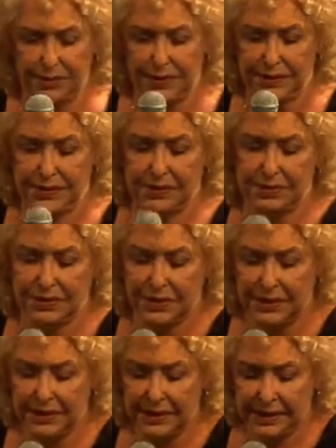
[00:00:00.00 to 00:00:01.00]
research.
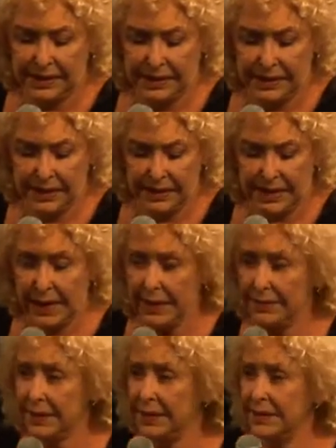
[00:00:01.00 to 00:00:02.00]

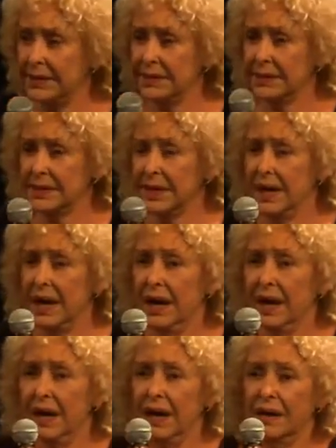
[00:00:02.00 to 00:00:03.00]
And then
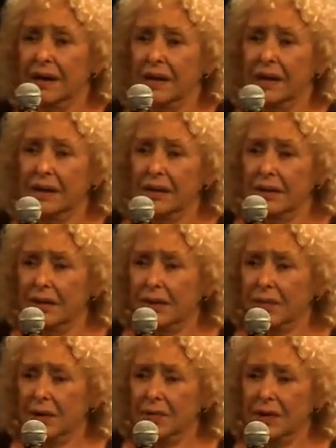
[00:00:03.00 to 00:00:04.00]
uh,
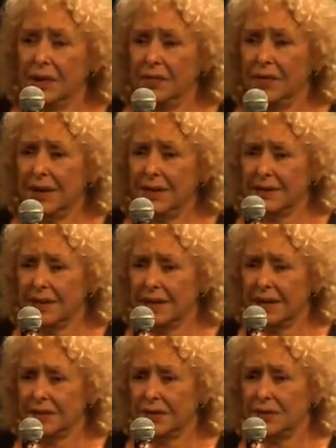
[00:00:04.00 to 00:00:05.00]
my real advice, I
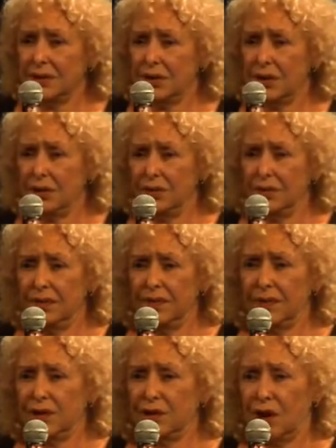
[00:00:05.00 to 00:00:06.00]
guess, is to go to the
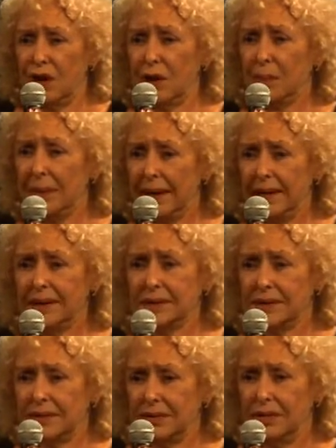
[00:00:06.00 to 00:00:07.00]
very dark
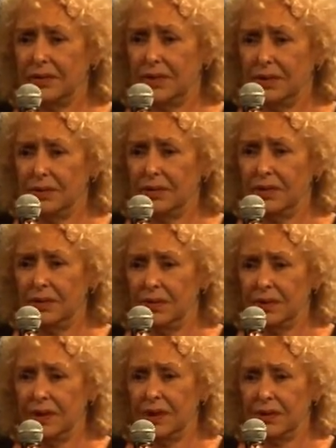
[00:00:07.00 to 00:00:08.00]
place. Go
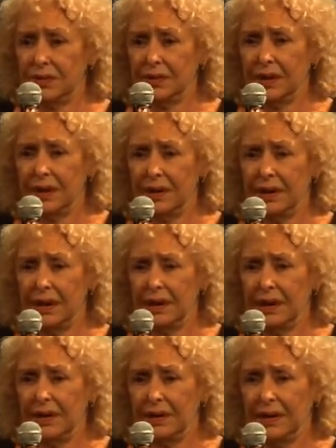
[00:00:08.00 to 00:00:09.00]
on the internet
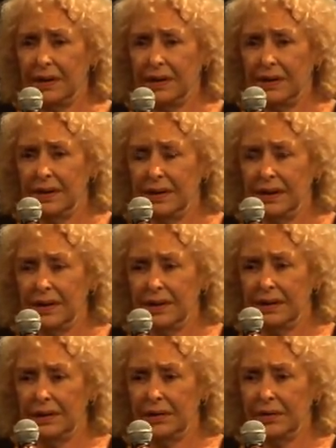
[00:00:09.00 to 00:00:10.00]
and
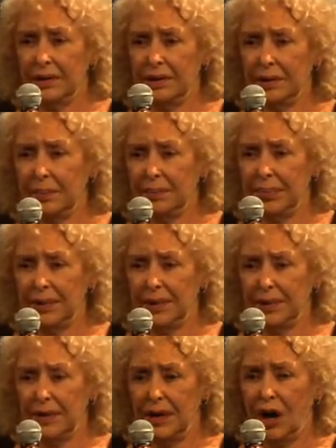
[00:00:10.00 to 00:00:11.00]
look up
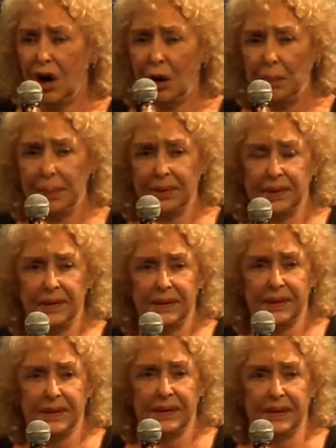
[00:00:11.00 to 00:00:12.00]
uh, HAARP,
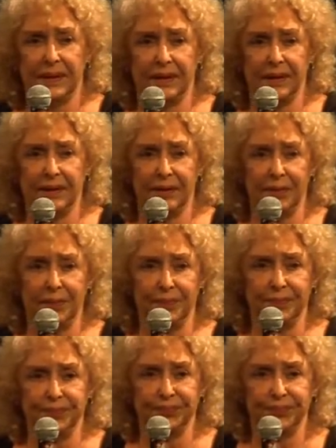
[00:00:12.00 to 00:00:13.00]

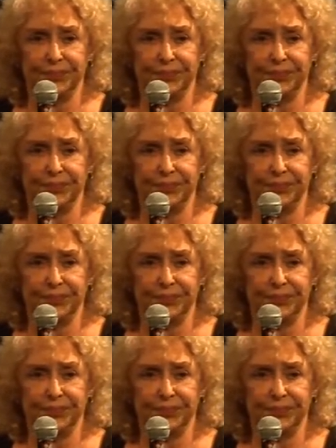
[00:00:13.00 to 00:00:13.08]
um,